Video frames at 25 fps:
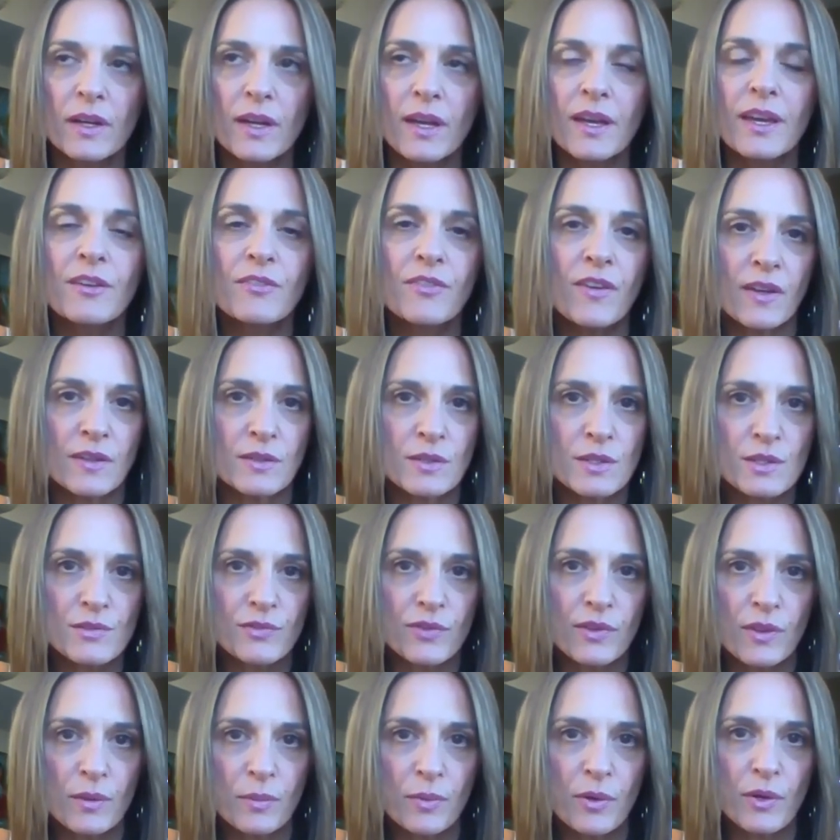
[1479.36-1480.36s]
events
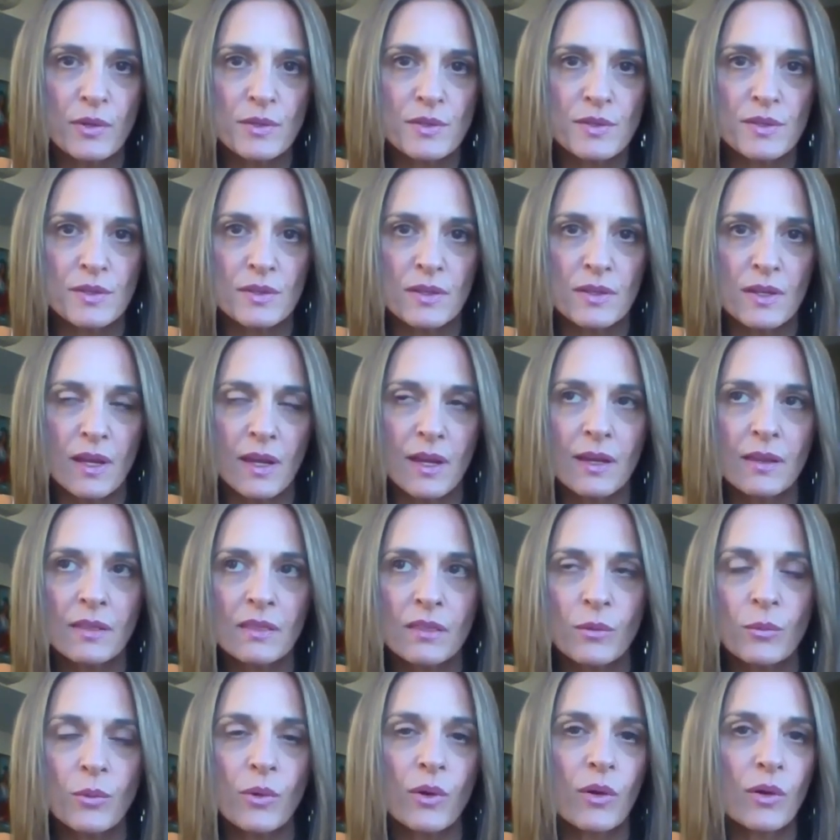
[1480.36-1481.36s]
for the person in
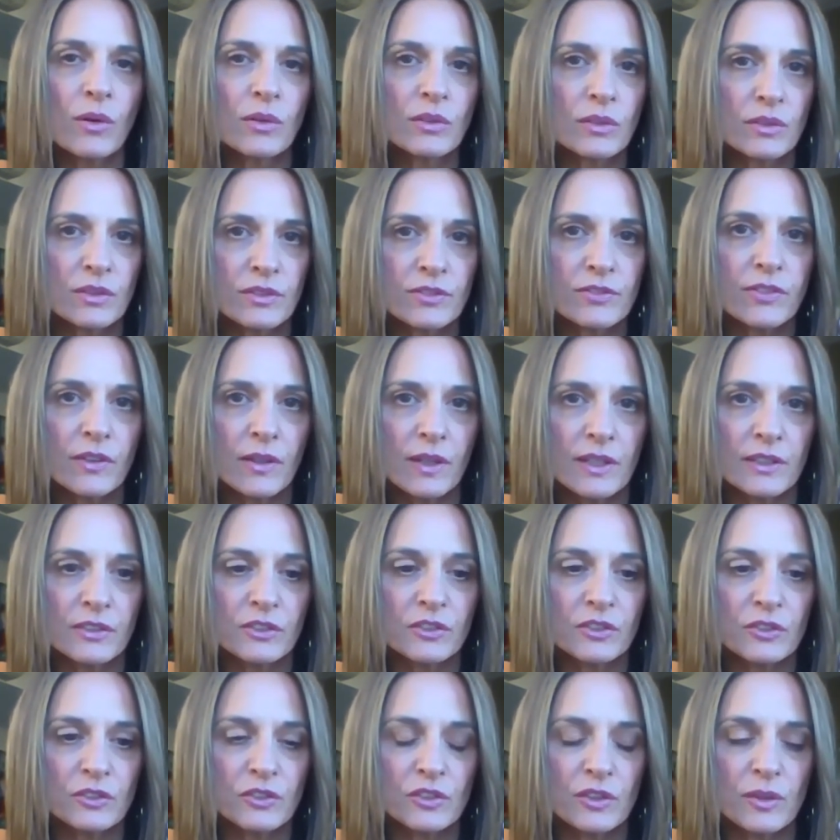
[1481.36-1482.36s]
the world of
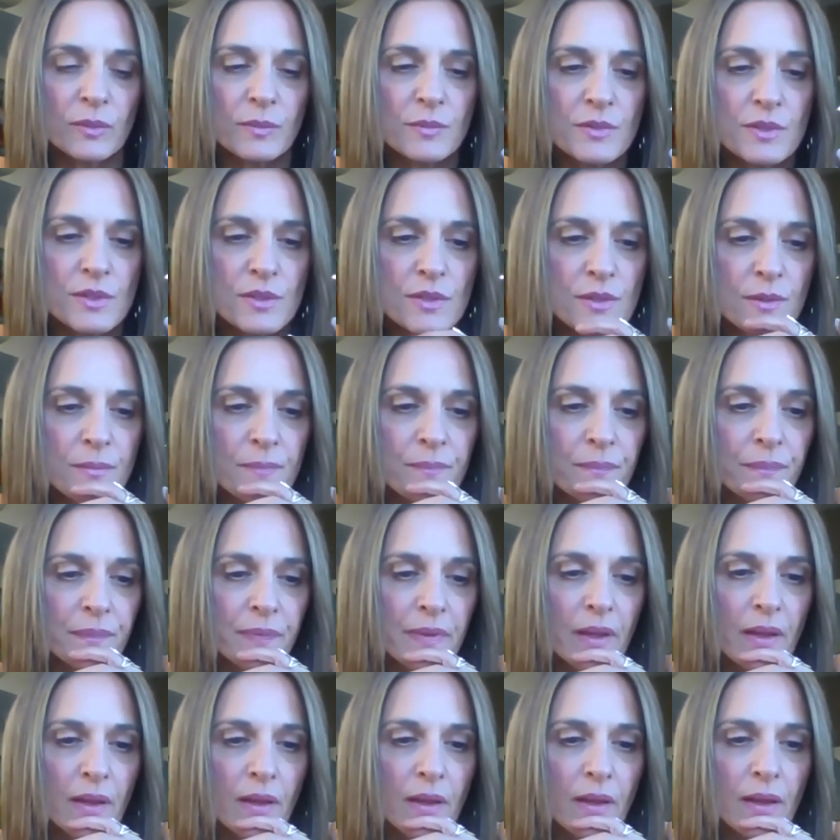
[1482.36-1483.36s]
relationships.
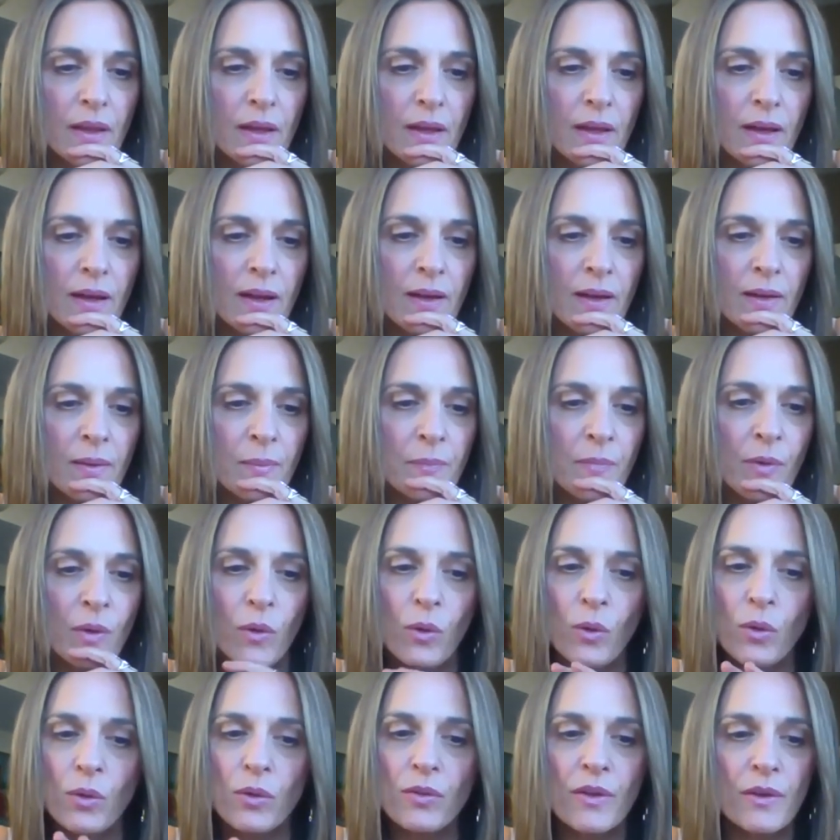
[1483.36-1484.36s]

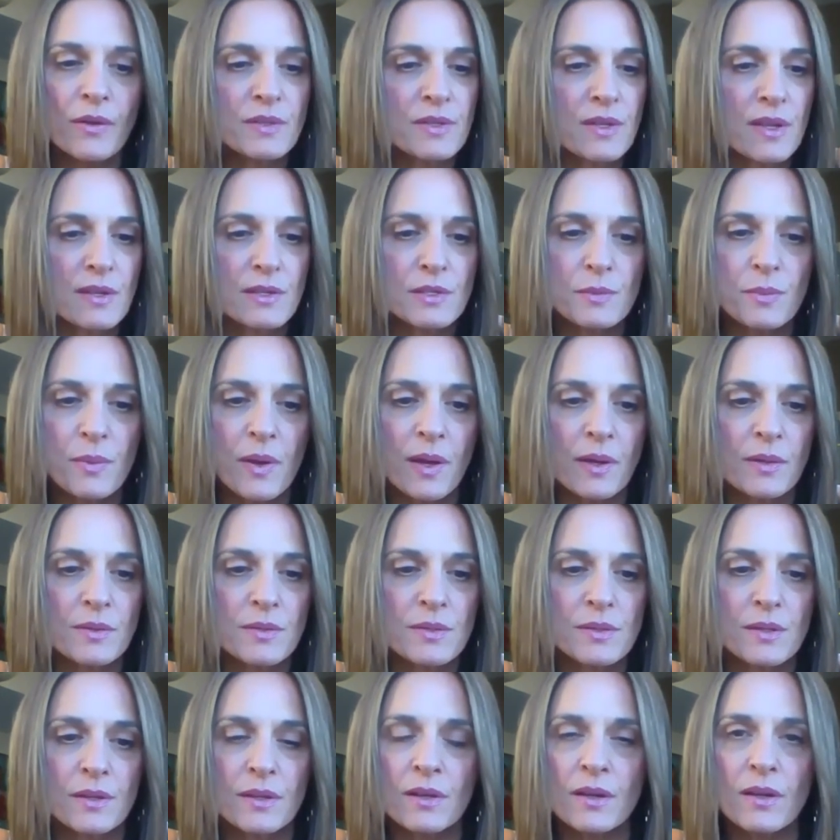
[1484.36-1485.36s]
All those
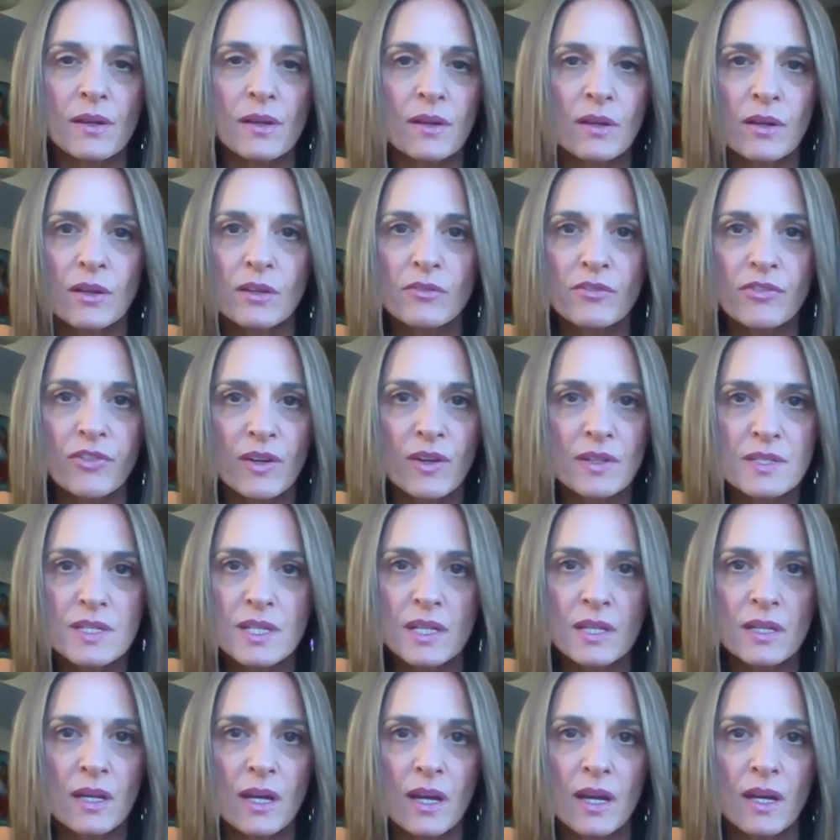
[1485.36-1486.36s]
aspects are
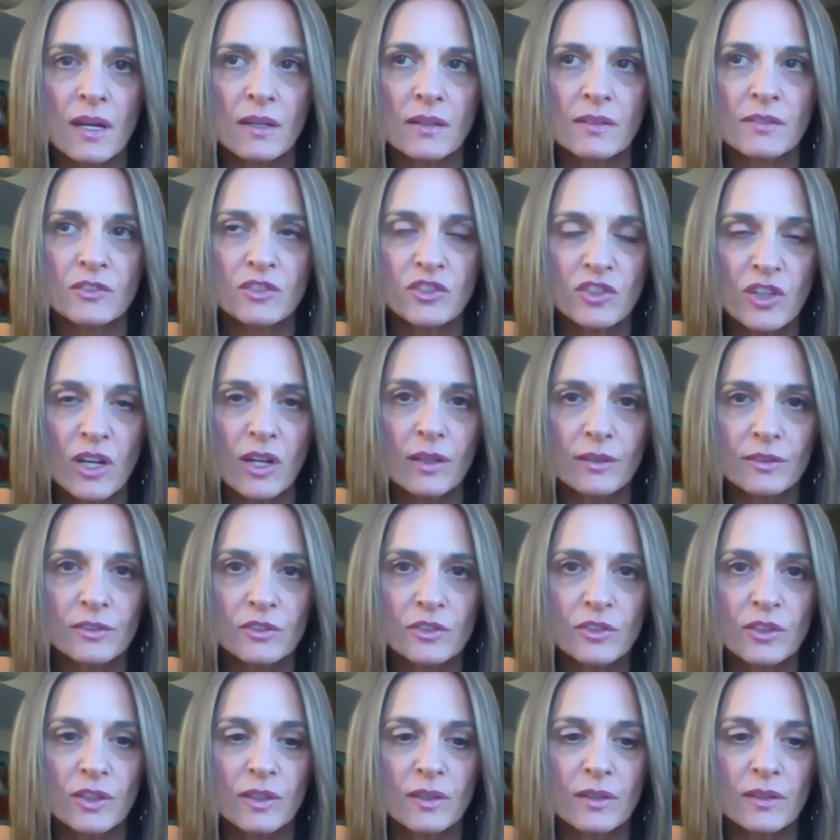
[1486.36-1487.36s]
confronting and
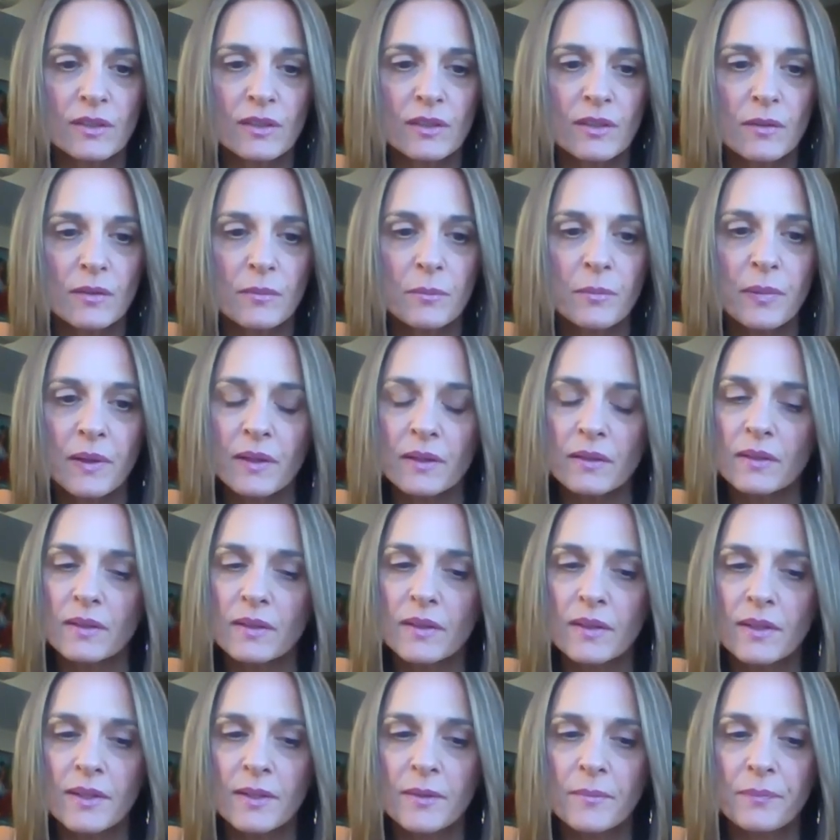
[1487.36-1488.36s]
challenging, but
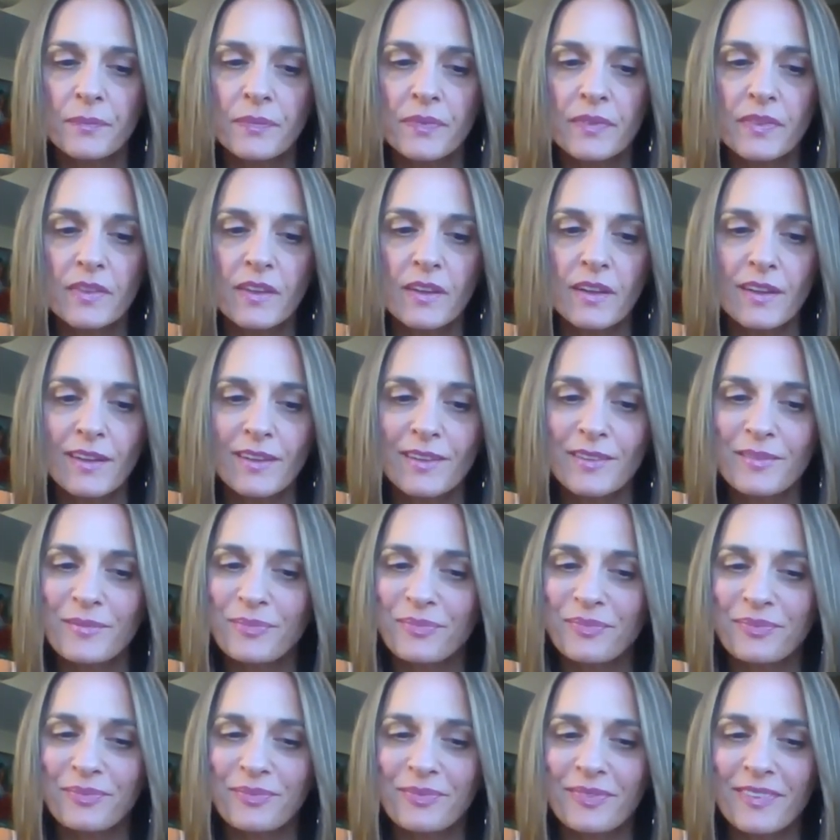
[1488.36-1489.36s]
the
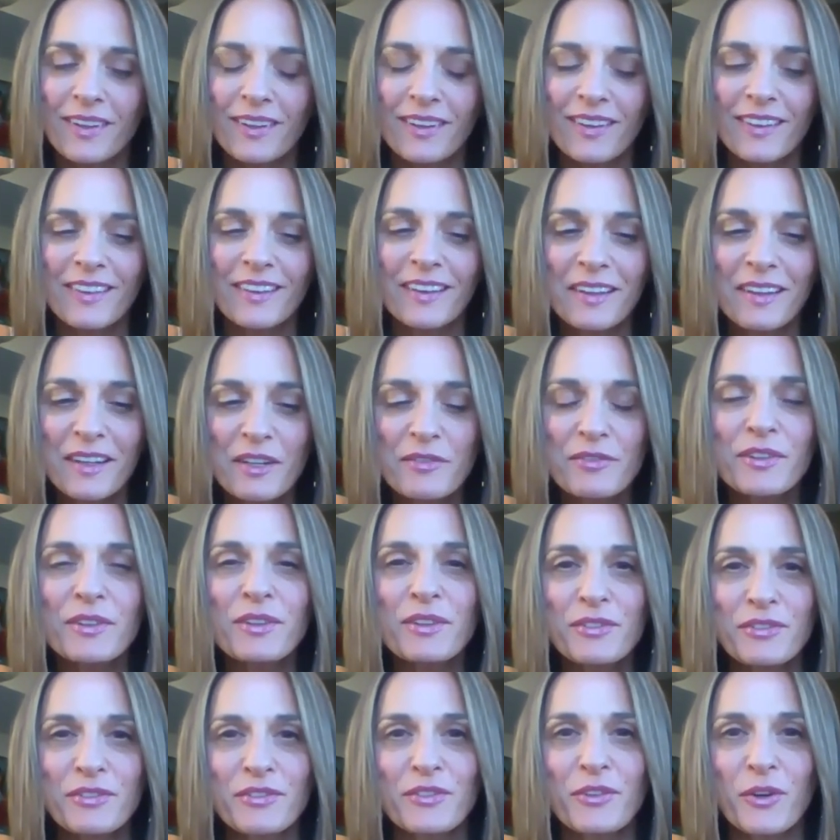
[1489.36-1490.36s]
the level
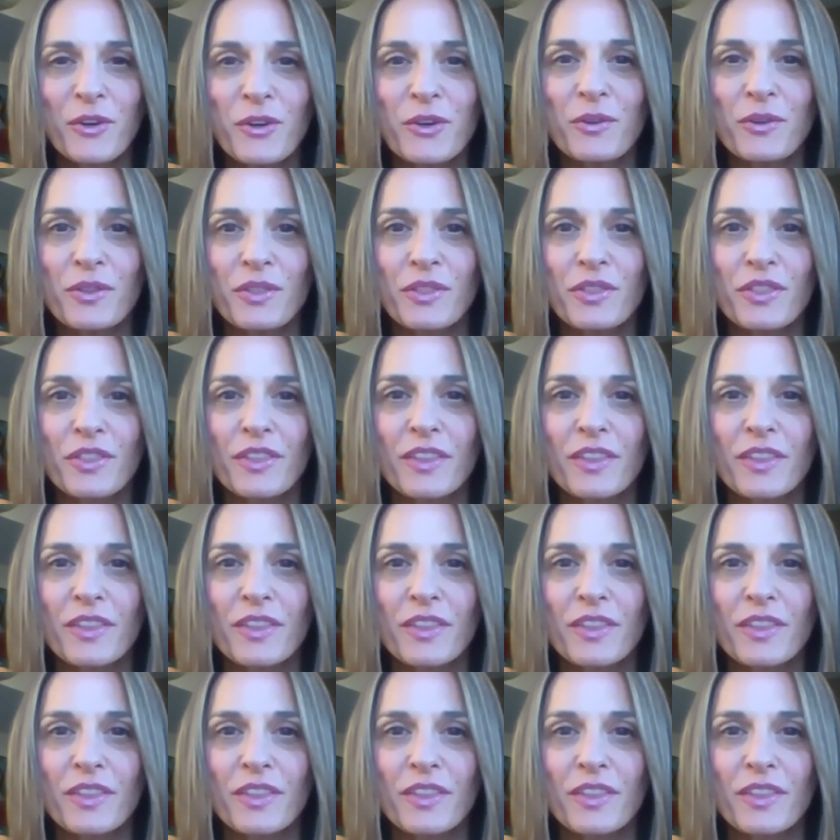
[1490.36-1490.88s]
of growth